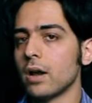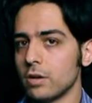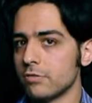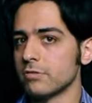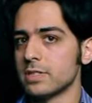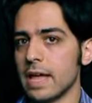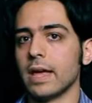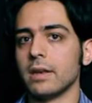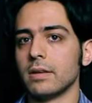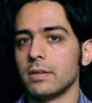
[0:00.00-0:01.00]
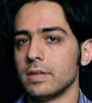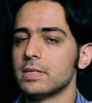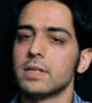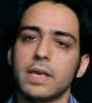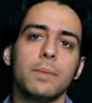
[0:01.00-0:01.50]
understand. This is
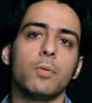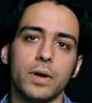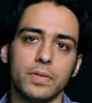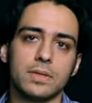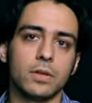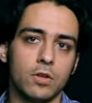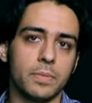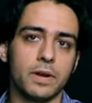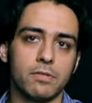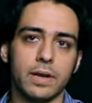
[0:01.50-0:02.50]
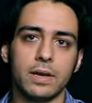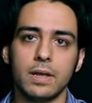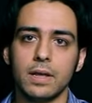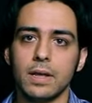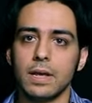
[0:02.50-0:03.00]
the key point that's alarming, right?
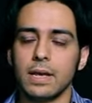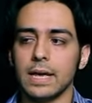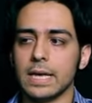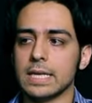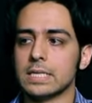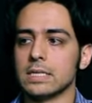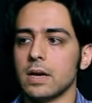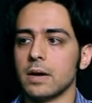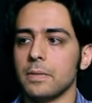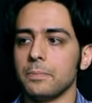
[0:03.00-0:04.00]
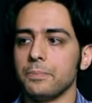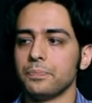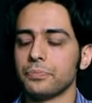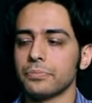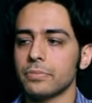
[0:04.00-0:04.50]
Is um,
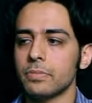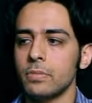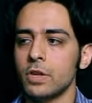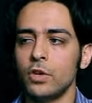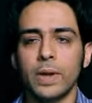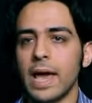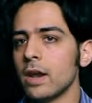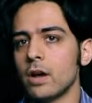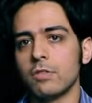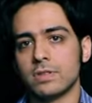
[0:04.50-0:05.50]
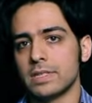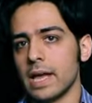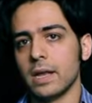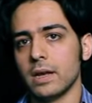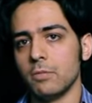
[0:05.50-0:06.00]
you can't
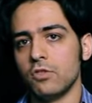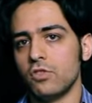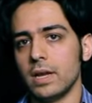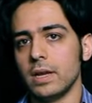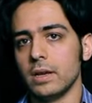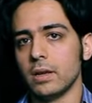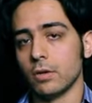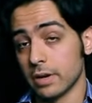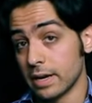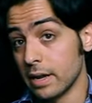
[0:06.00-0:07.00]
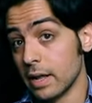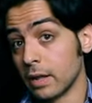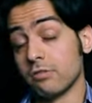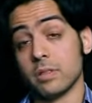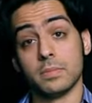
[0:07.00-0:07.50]
understand a machine or an
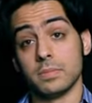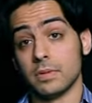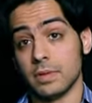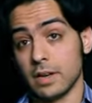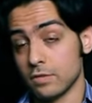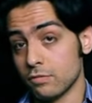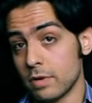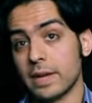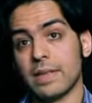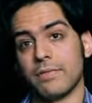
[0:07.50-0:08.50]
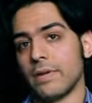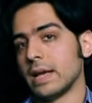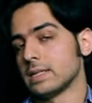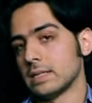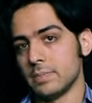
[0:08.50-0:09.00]
algorithm that is running that fast,
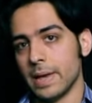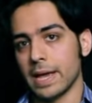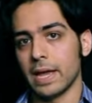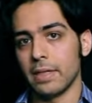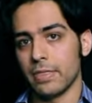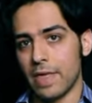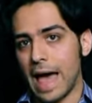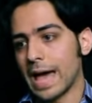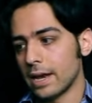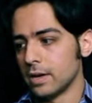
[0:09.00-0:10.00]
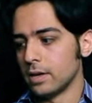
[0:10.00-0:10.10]
that is making that,